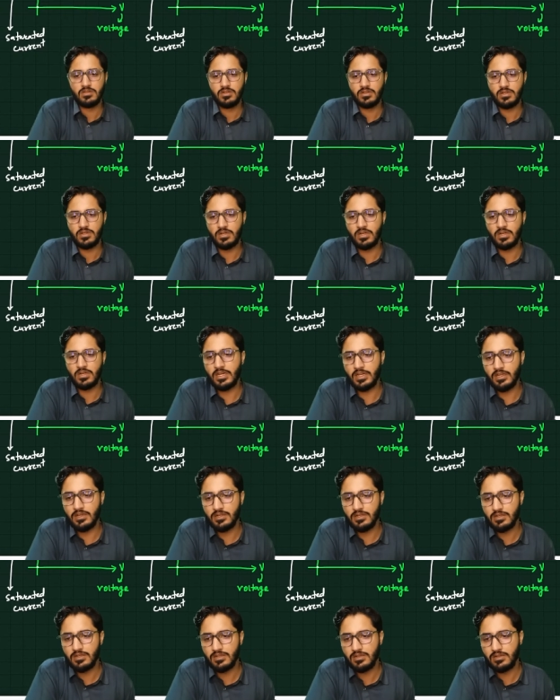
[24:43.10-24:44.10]
done
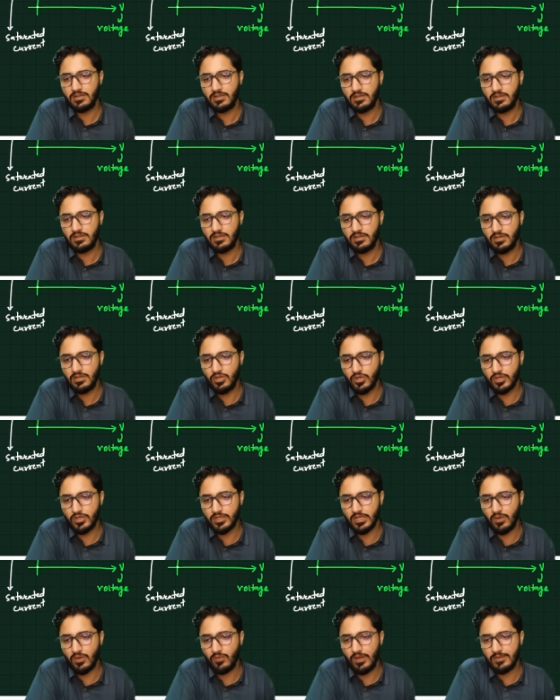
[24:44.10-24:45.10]
now. Look
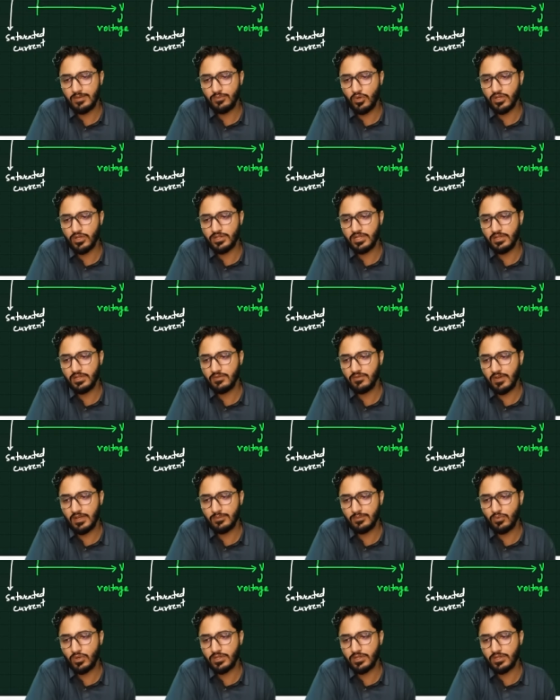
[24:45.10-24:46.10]
now, one more thing
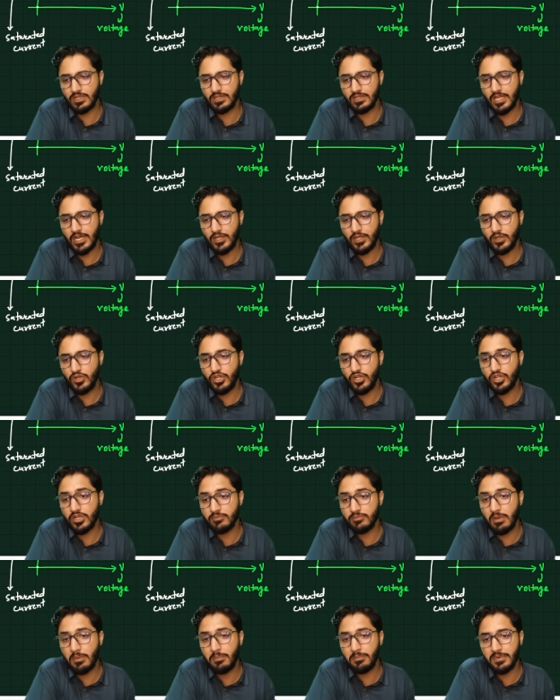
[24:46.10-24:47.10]
that you need to
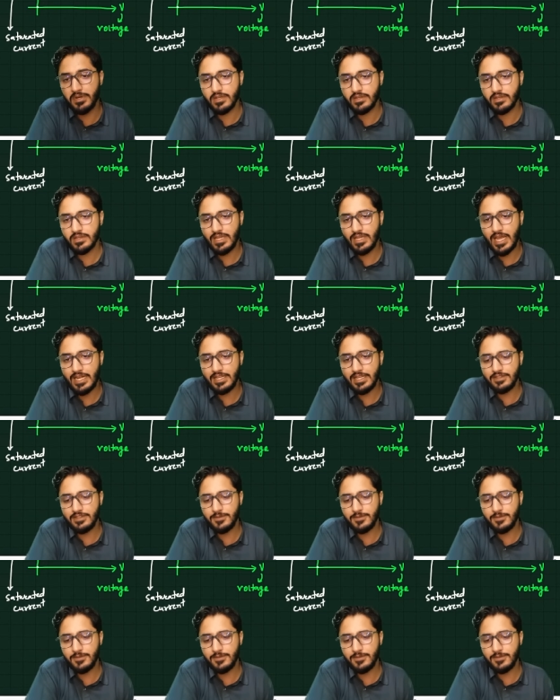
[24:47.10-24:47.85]
remember, that is